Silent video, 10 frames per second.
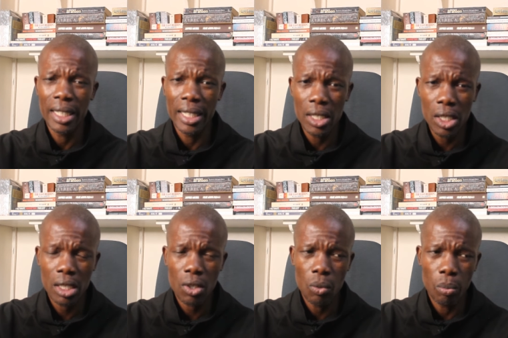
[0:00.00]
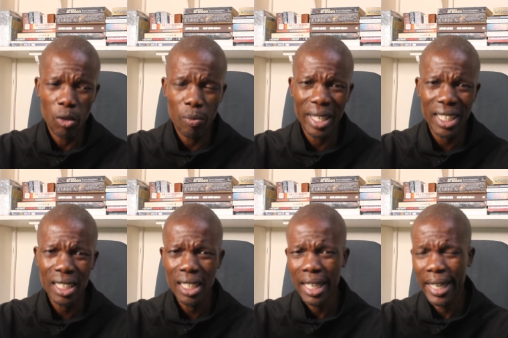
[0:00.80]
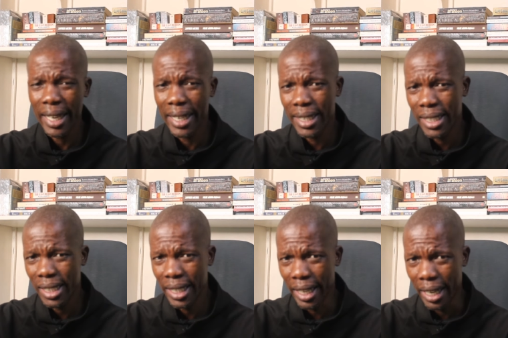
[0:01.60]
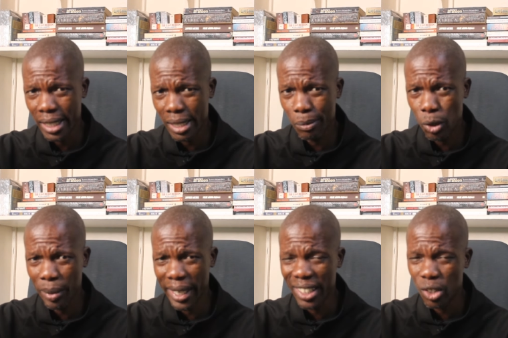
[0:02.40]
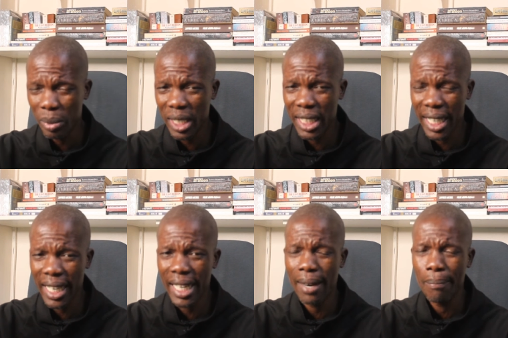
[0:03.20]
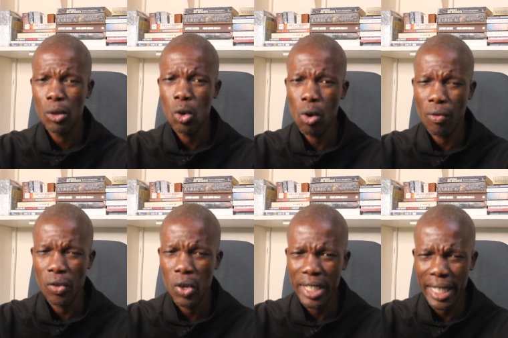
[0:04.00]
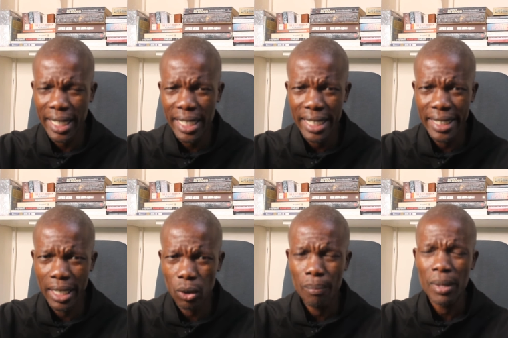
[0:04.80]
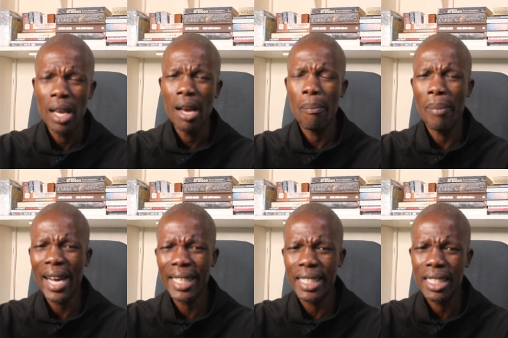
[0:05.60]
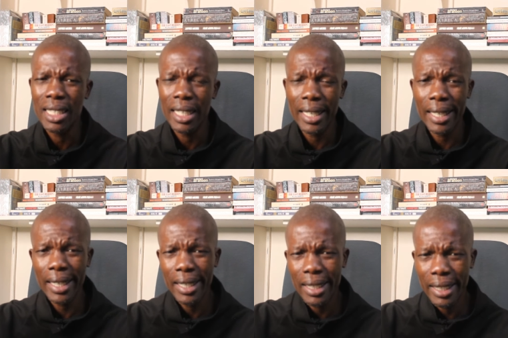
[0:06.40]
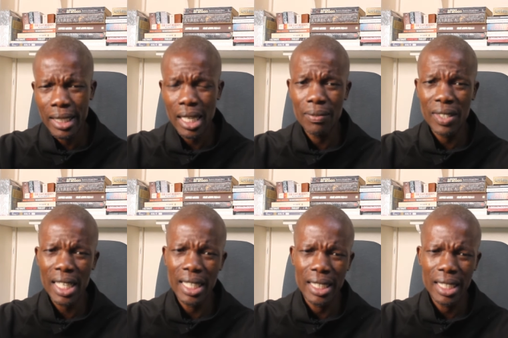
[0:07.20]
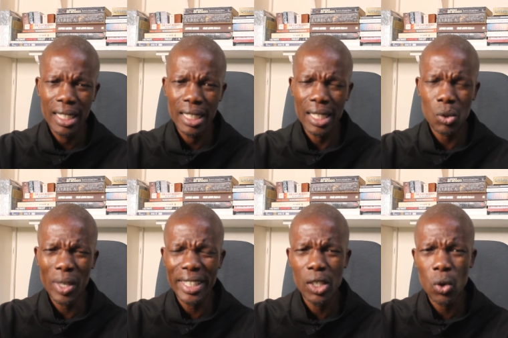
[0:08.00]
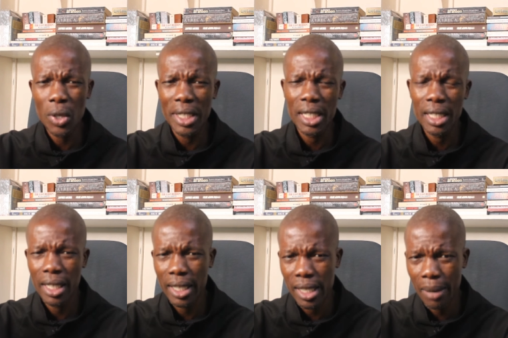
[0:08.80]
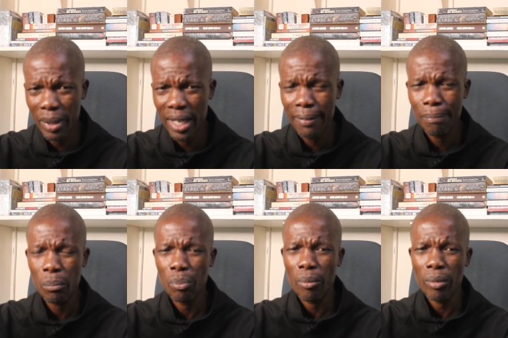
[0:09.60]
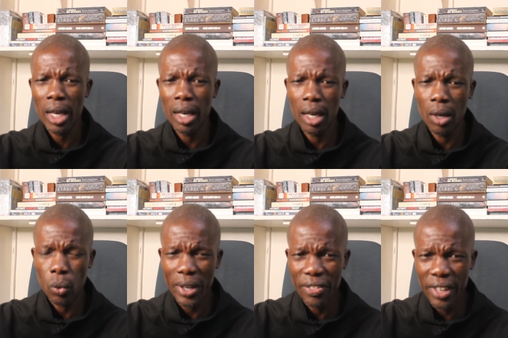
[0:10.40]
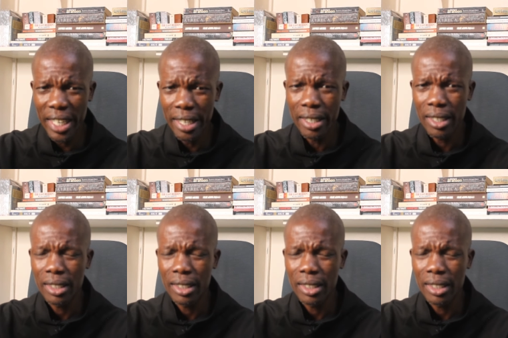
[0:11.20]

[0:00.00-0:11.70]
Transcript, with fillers: this movement and they seem to be adopting the color of dark yellow. But as I've said, there's quite a lot that is happening uh, within